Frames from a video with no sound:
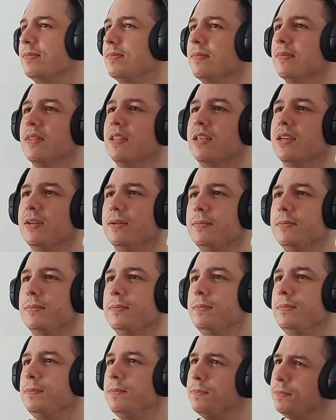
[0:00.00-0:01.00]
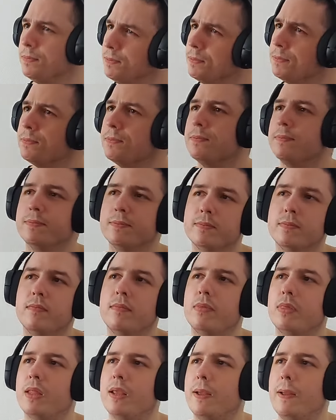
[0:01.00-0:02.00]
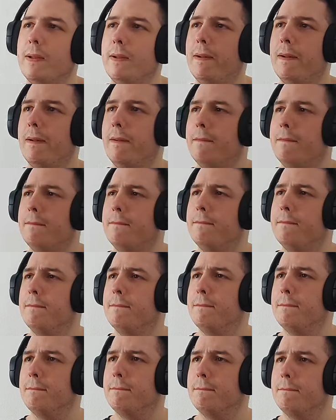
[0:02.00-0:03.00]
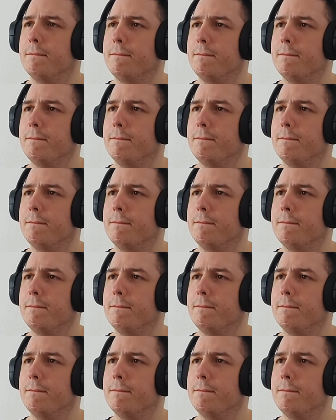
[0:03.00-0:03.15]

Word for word: every page of a storybook is a segment of the present.